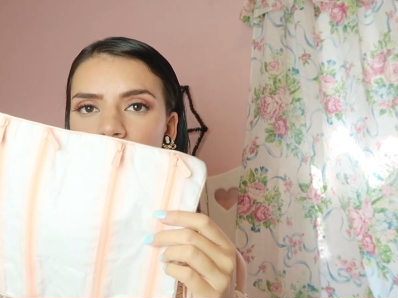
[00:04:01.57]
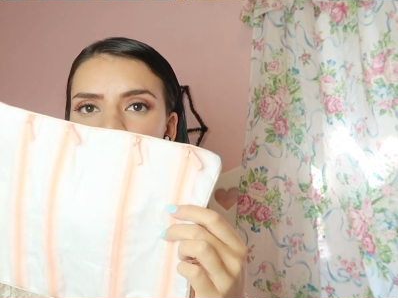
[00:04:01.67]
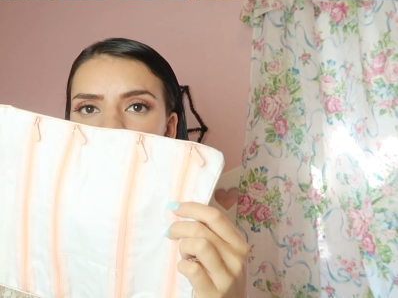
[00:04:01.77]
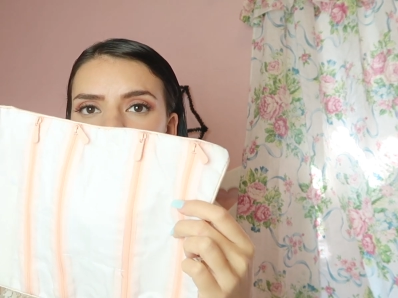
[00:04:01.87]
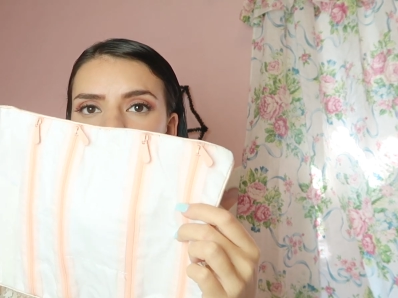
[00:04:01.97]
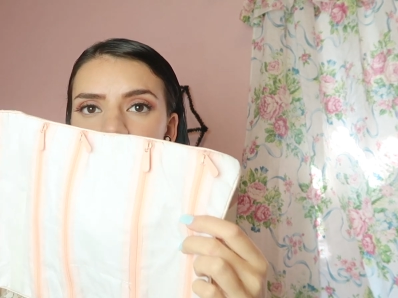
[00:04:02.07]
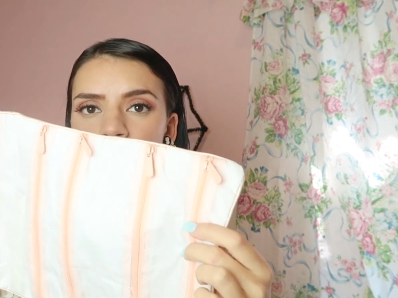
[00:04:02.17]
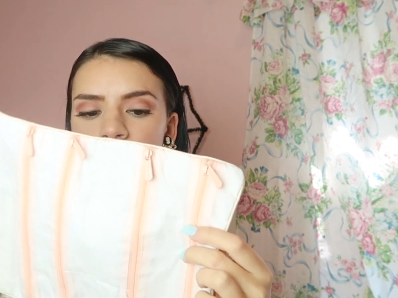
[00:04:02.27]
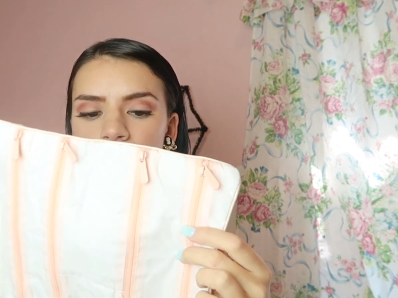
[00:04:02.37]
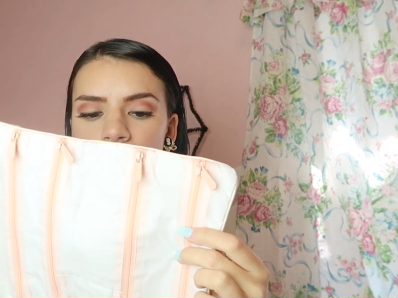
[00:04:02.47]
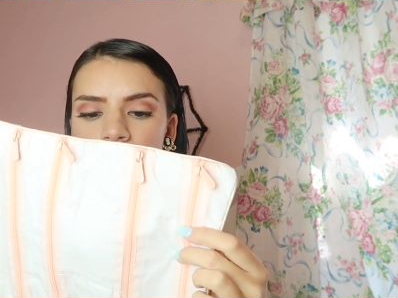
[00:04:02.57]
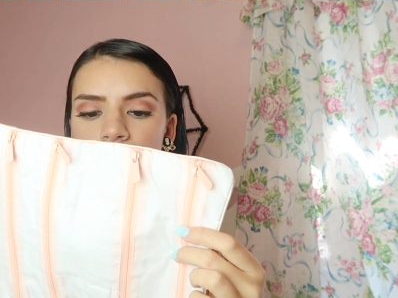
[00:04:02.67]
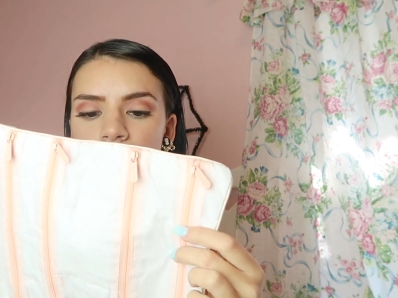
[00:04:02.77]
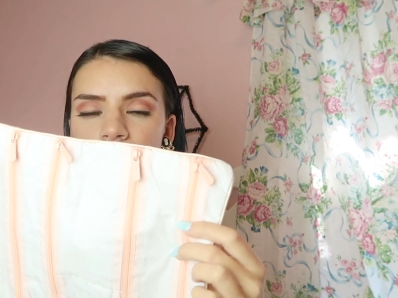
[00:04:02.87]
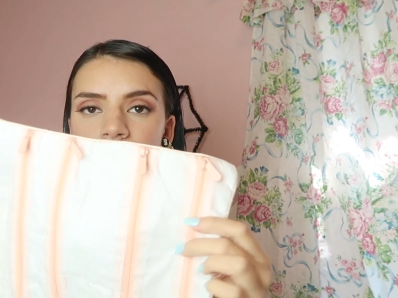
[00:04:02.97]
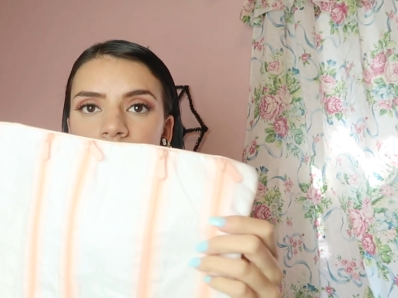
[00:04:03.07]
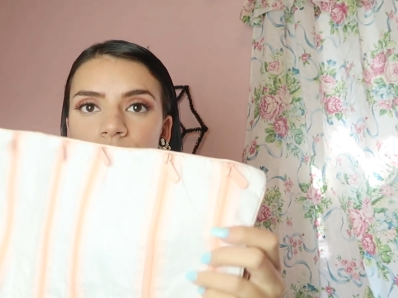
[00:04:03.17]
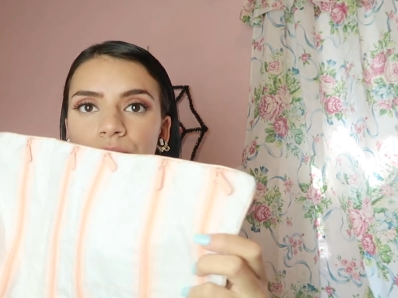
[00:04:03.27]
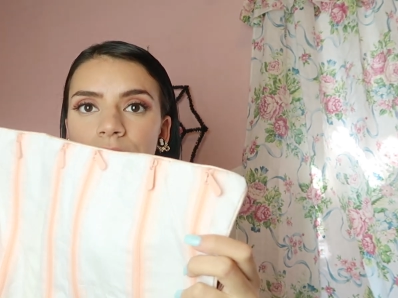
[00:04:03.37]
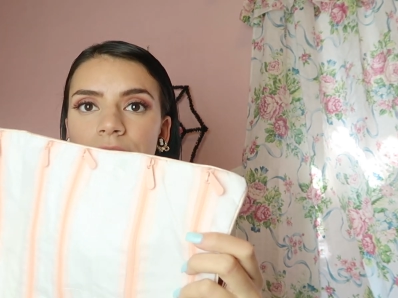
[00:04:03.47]
I don't know. It's super cute. It's in
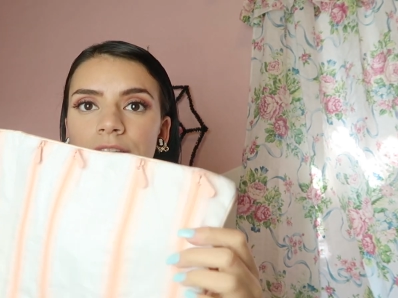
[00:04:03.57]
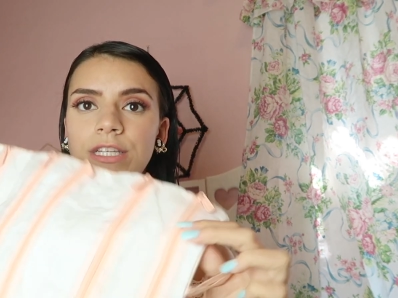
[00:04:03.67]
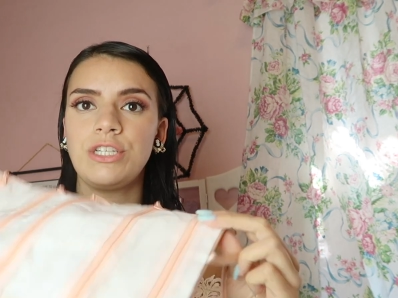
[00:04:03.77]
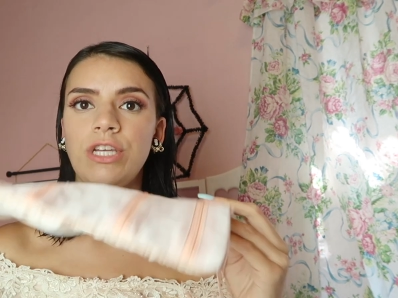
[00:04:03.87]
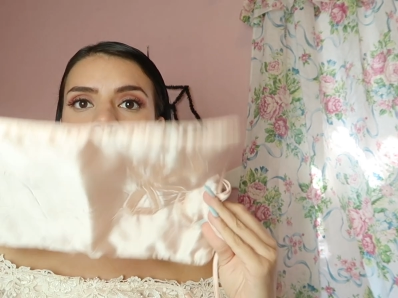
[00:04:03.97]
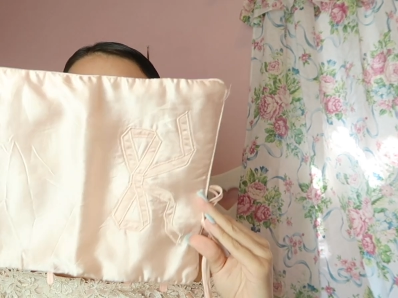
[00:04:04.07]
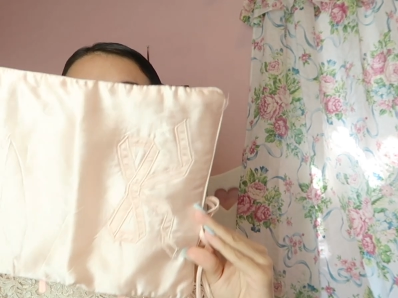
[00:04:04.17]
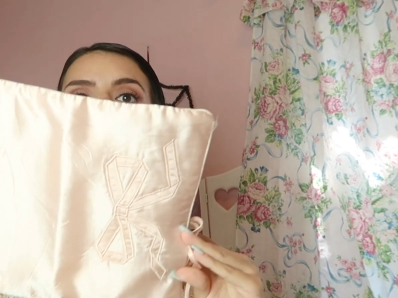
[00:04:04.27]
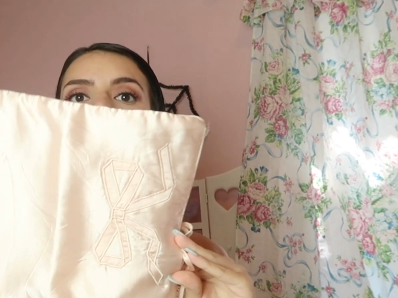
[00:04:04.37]
great condition.